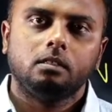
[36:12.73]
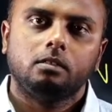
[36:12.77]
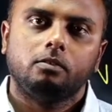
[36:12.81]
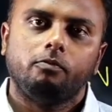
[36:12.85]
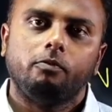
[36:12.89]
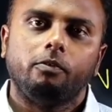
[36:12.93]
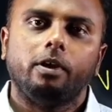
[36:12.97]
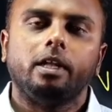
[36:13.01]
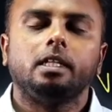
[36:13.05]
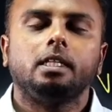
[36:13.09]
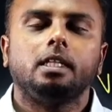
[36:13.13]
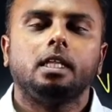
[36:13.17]

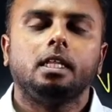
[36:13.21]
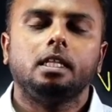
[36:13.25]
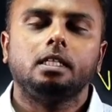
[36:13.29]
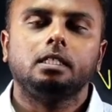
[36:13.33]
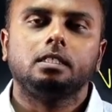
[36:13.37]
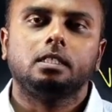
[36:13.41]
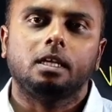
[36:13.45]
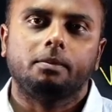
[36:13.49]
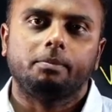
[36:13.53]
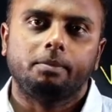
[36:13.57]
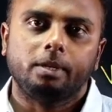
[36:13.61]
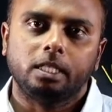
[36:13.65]
When there is
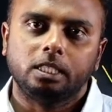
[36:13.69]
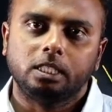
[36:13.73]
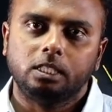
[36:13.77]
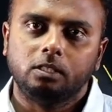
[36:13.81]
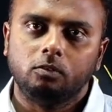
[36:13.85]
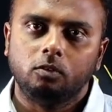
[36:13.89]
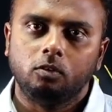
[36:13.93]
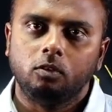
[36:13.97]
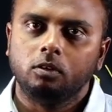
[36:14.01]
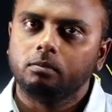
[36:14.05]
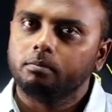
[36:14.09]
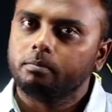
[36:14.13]
capacitive
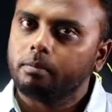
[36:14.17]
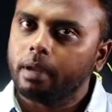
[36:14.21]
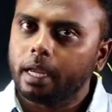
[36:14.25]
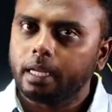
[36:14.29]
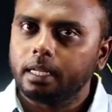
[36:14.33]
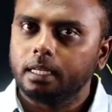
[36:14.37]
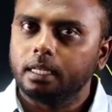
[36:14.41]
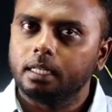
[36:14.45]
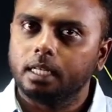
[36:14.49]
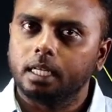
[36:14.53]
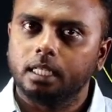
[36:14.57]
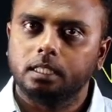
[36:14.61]
load,
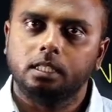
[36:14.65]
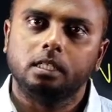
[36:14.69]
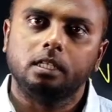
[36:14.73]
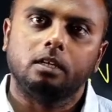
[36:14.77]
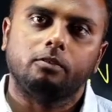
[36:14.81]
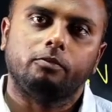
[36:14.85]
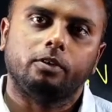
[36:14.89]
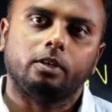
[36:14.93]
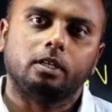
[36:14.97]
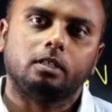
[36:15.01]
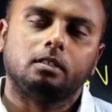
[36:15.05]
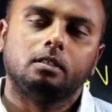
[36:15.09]
magnetizing
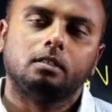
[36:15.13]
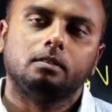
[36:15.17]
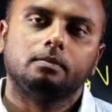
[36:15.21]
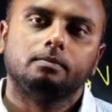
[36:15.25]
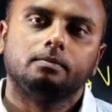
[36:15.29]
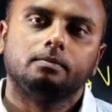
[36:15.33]
effect.